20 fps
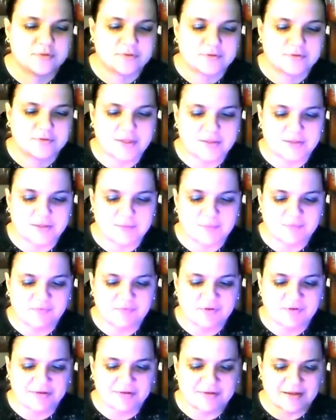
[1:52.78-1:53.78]
I've been
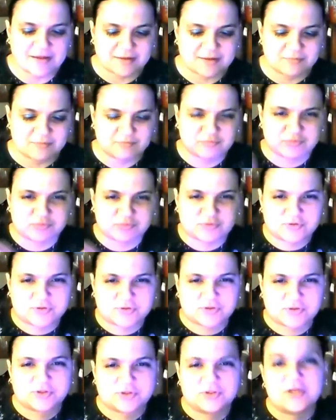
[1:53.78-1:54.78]
feeling like,
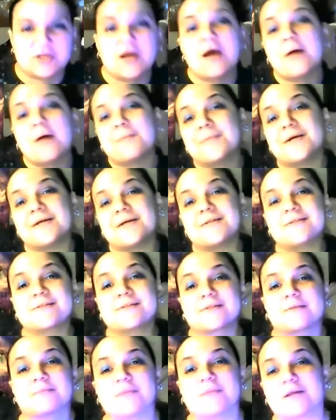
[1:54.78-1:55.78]
poosh. But
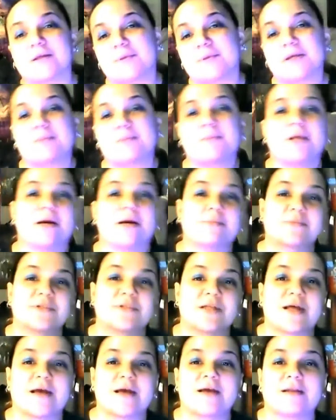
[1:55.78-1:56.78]
something picked me up
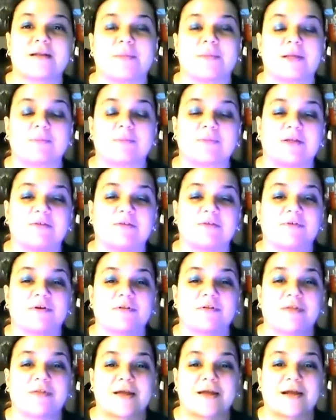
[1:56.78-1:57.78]
today to make me
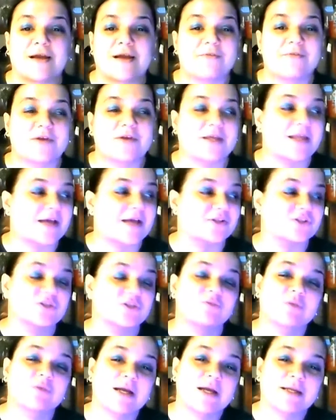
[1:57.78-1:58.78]
feel like I can actually
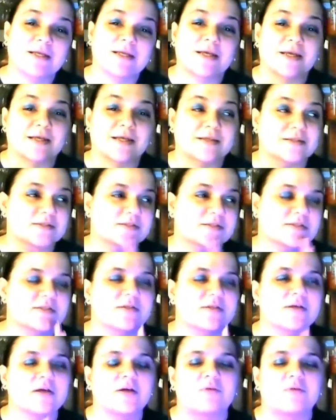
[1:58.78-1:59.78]
write and
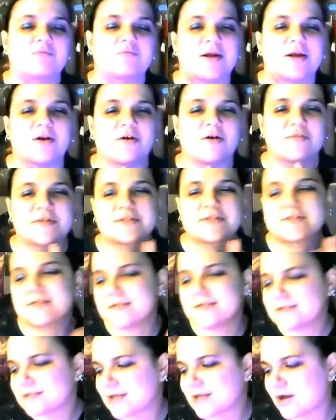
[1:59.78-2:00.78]
write all these
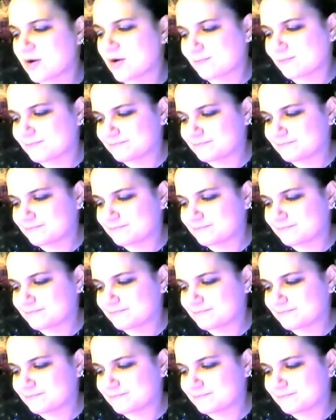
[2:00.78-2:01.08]
scenes out.